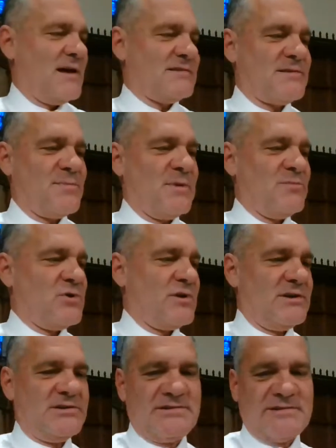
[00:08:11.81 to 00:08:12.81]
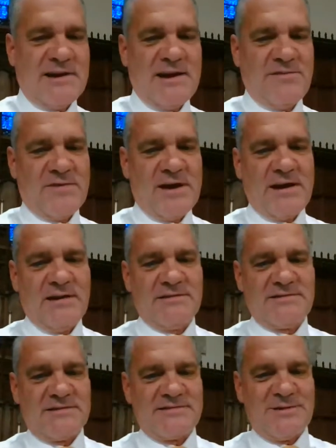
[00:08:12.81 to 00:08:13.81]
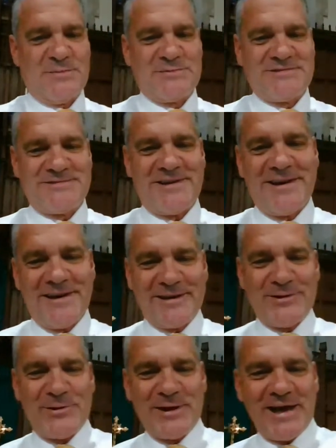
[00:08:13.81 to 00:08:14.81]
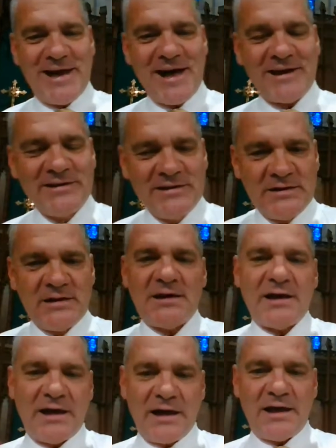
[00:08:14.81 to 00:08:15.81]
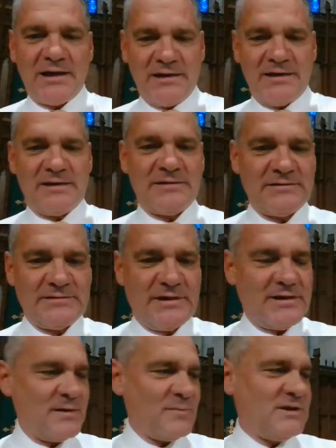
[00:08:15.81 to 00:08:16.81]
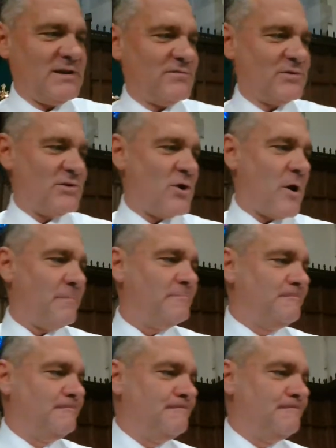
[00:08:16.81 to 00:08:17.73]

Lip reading: something more than just tidy fighting systems going on in medieval Europe.